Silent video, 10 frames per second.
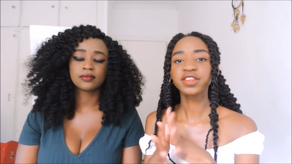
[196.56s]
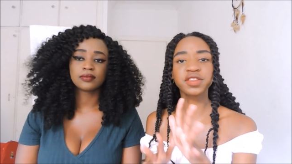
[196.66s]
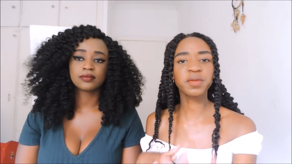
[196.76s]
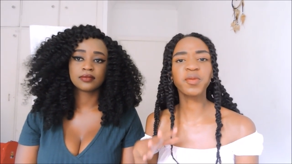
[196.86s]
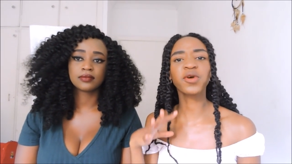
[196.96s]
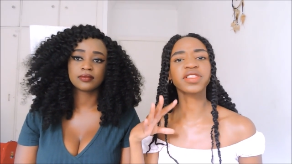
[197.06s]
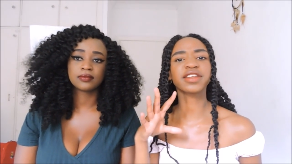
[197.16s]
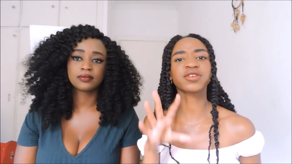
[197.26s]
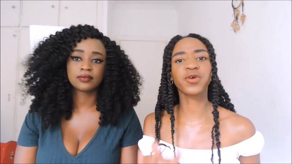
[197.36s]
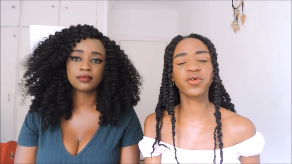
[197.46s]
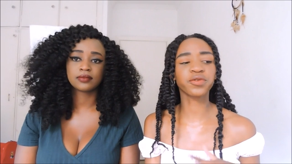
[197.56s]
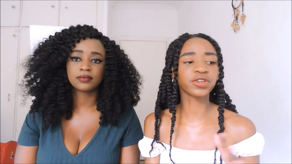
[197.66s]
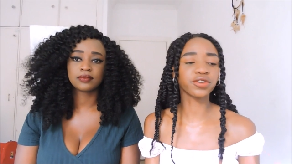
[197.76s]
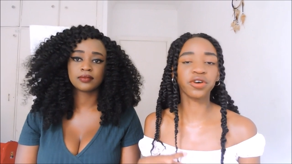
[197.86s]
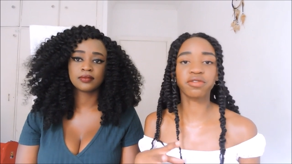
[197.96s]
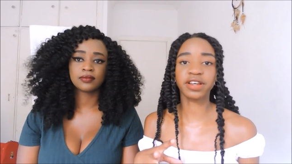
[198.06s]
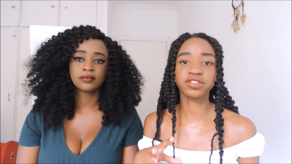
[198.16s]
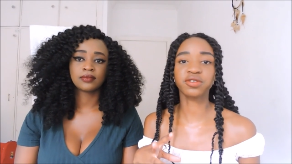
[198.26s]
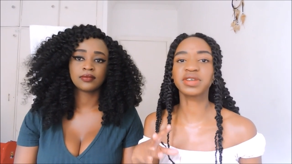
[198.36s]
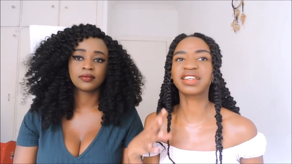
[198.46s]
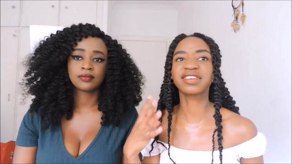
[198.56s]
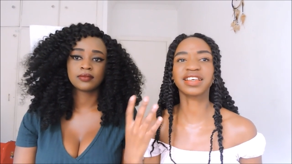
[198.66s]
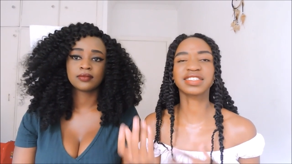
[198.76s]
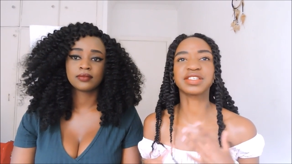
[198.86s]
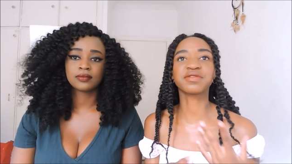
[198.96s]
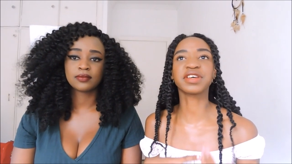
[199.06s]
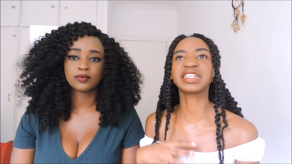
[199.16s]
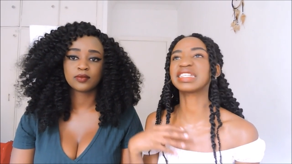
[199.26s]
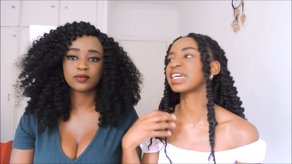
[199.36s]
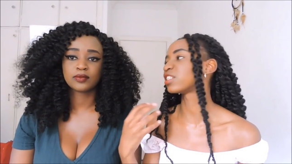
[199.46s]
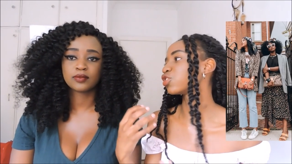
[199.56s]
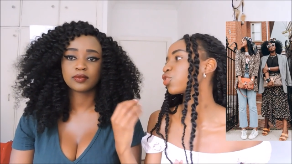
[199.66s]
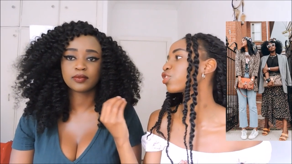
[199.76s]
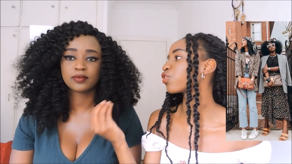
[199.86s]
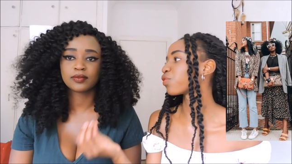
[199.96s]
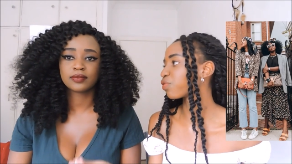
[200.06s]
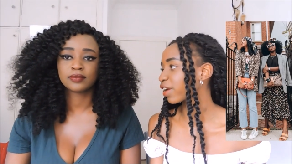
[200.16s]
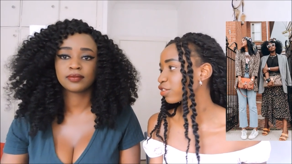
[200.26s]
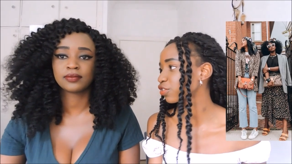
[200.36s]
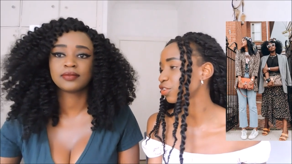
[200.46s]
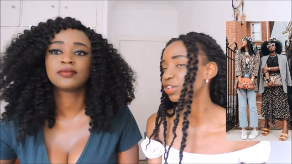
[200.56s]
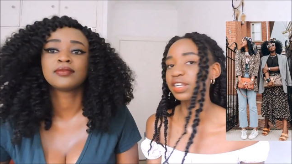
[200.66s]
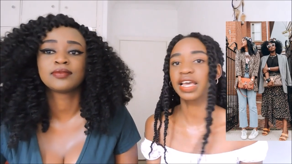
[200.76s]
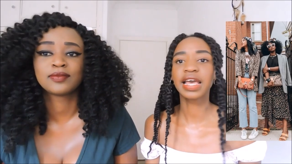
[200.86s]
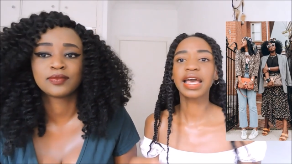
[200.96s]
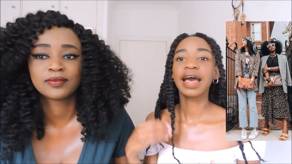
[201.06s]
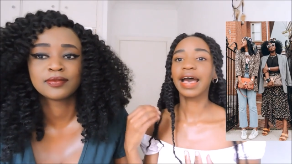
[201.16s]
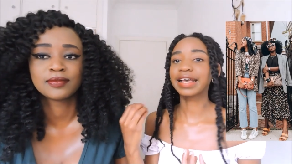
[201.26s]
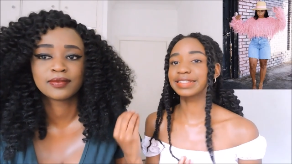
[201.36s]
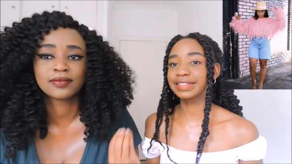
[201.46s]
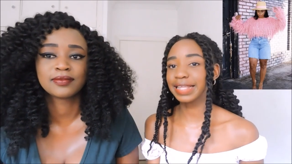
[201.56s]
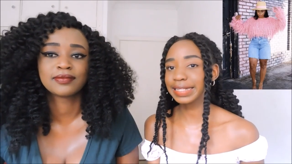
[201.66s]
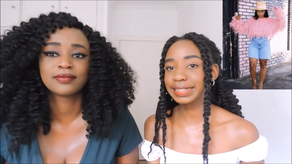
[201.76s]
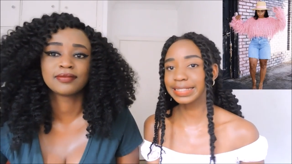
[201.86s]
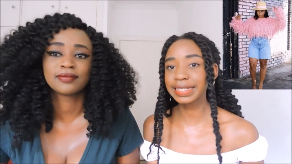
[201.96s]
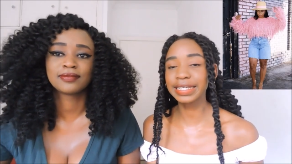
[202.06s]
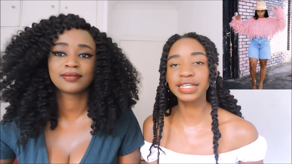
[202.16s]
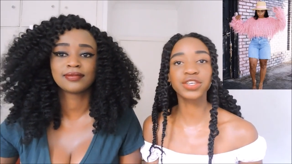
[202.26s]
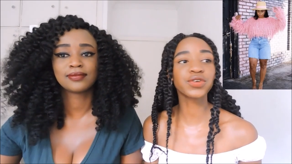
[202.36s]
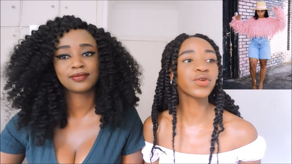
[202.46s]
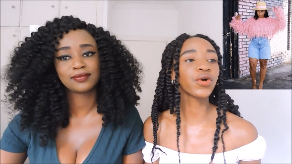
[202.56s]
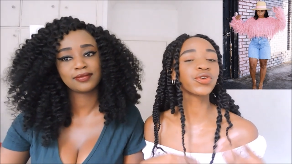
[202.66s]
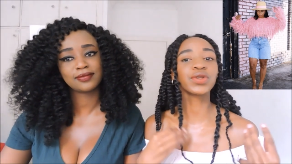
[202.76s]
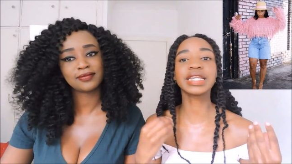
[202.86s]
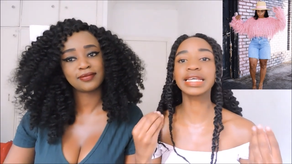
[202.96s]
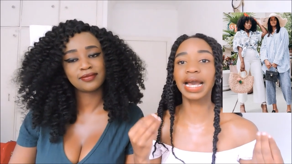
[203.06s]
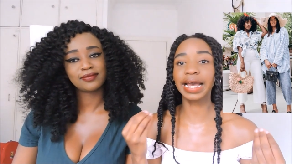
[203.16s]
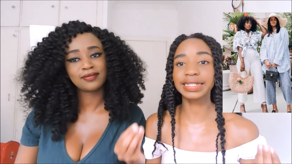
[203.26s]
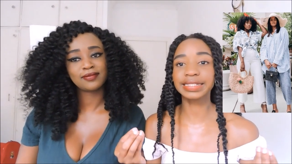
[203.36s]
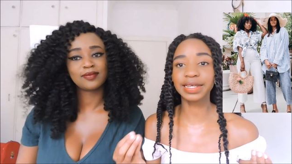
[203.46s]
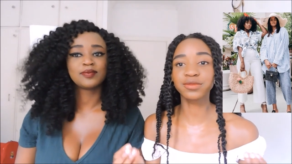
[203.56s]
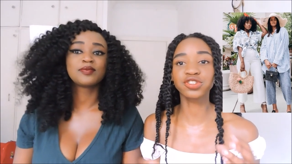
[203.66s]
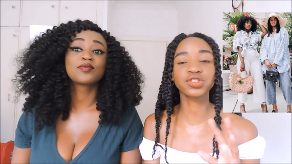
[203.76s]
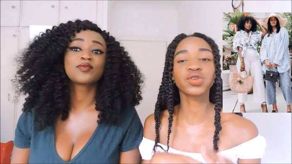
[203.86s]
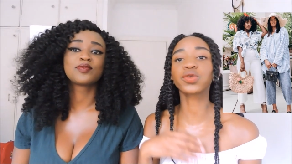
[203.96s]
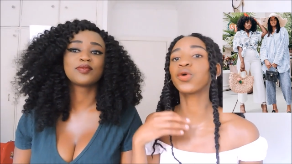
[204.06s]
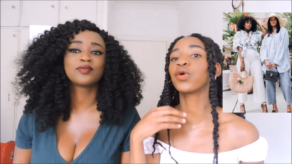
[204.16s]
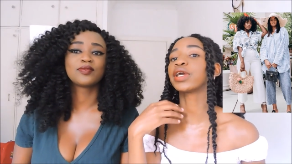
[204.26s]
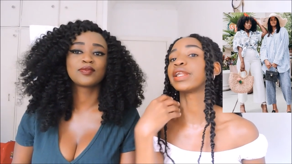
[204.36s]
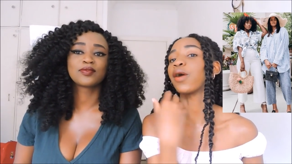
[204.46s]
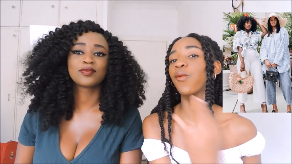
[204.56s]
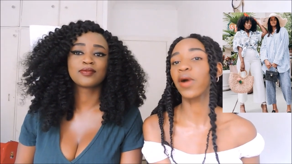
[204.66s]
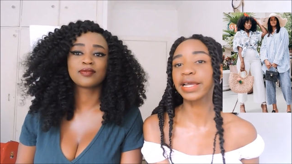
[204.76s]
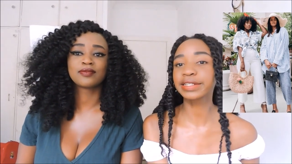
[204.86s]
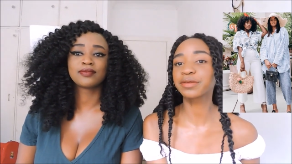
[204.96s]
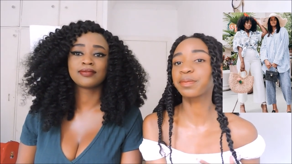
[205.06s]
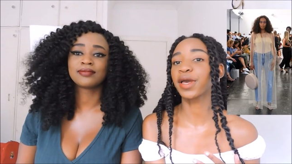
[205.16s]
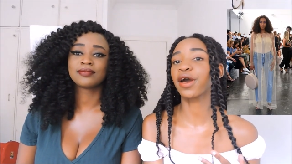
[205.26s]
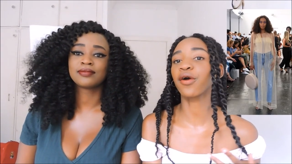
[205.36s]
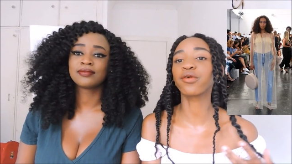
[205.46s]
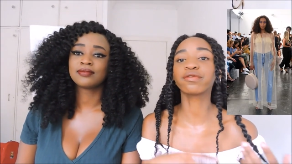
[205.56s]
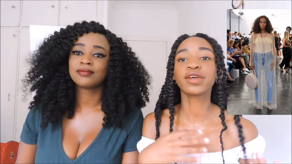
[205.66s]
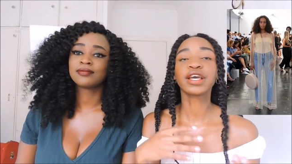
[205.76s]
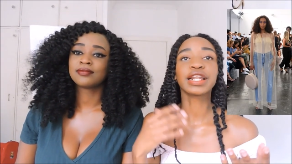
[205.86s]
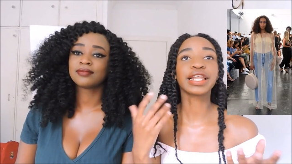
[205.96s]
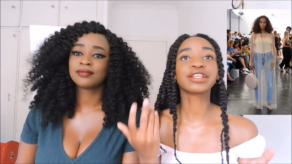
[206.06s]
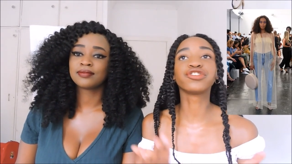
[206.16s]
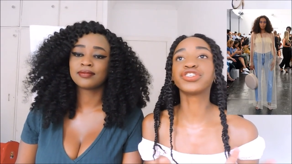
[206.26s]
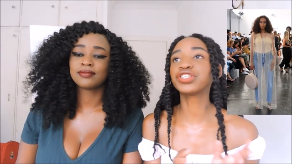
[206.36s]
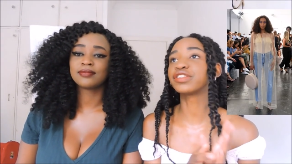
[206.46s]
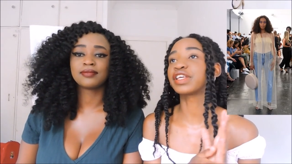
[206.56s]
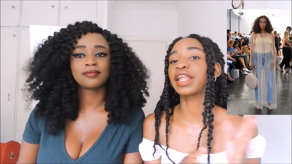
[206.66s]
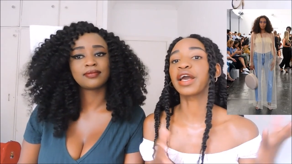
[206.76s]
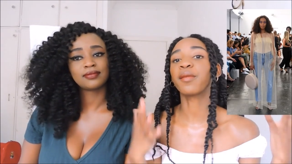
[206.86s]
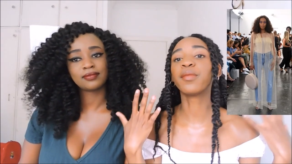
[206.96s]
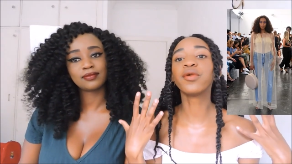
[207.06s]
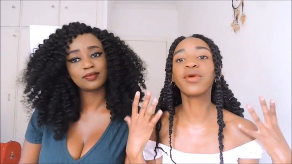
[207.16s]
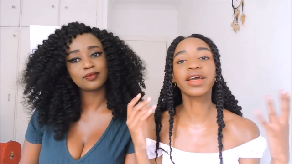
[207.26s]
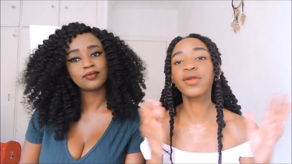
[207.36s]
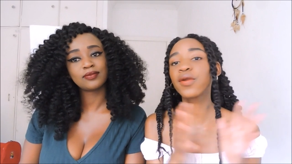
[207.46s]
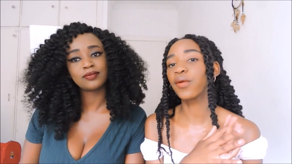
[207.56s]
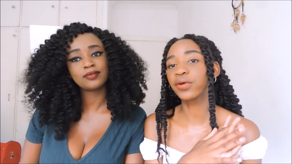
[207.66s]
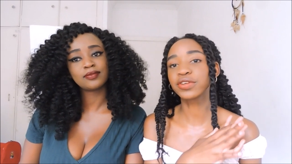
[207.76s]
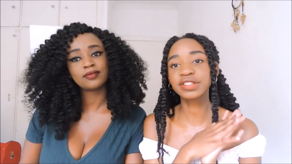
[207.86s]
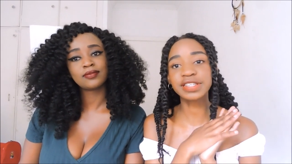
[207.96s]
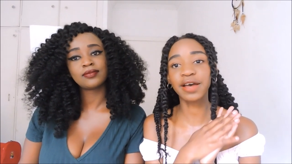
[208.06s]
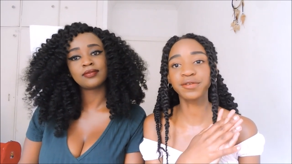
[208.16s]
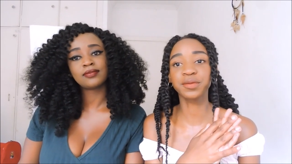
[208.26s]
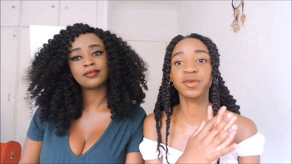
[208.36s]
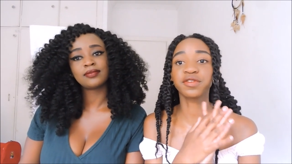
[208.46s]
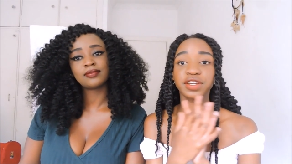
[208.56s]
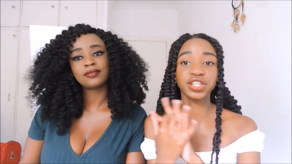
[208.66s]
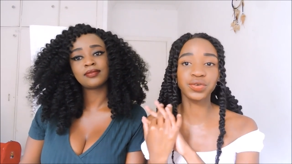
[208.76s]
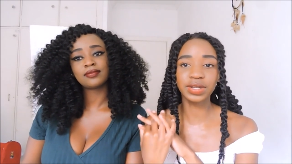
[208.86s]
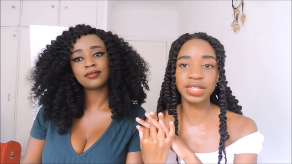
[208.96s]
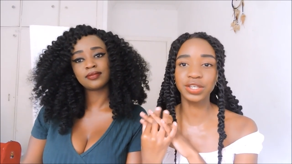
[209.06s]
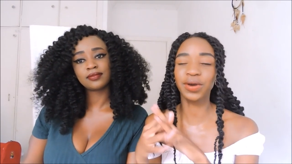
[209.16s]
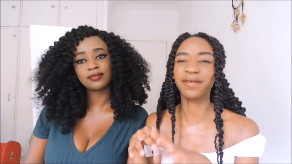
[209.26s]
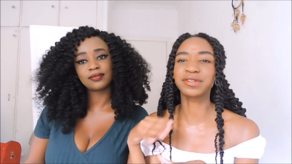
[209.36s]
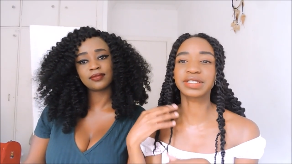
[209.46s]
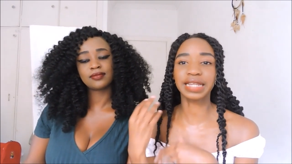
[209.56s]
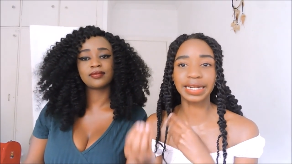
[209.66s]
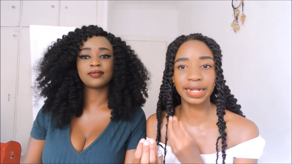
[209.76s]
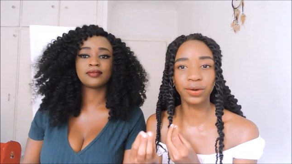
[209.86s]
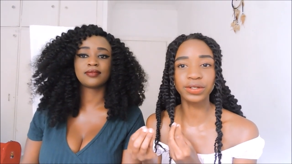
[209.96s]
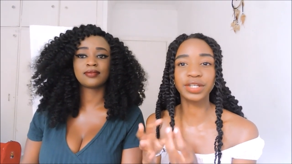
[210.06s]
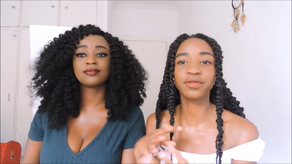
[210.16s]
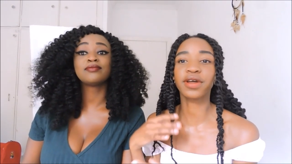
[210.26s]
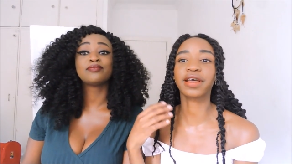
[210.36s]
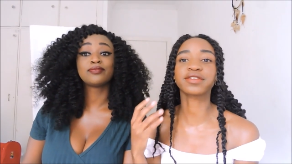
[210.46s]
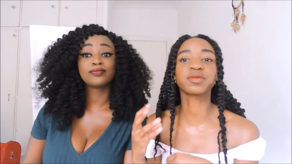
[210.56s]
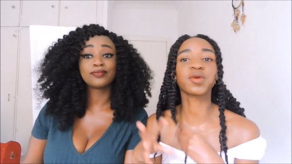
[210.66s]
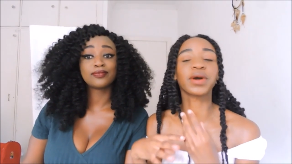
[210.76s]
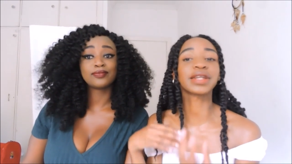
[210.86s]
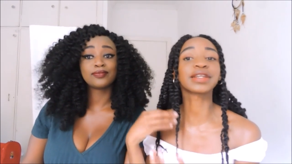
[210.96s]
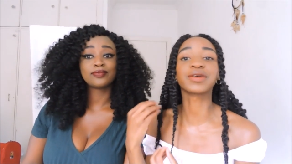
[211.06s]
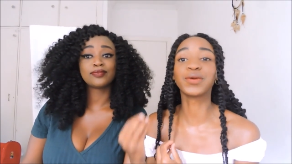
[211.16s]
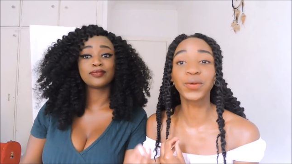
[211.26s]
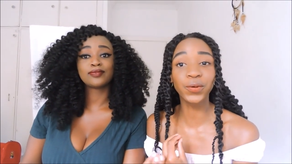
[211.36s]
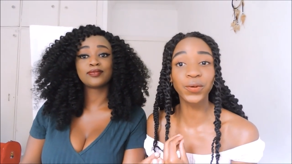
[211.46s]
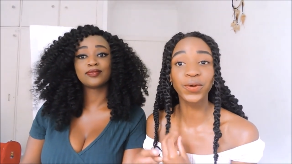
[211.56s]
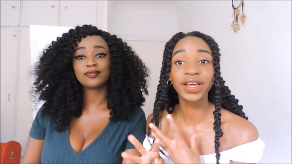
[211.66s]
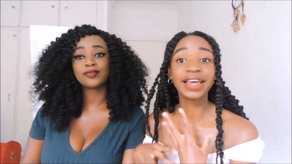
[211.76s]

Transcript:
Speaker 1: So the people that go for New York Fashion Week dress in very editorial fashion aesthetic, you know, unique items. You just don't go in a white pair of like jeans and like a blue. I don't know. You just have to be very unique. You have to stand out. Everyone has to be wondering who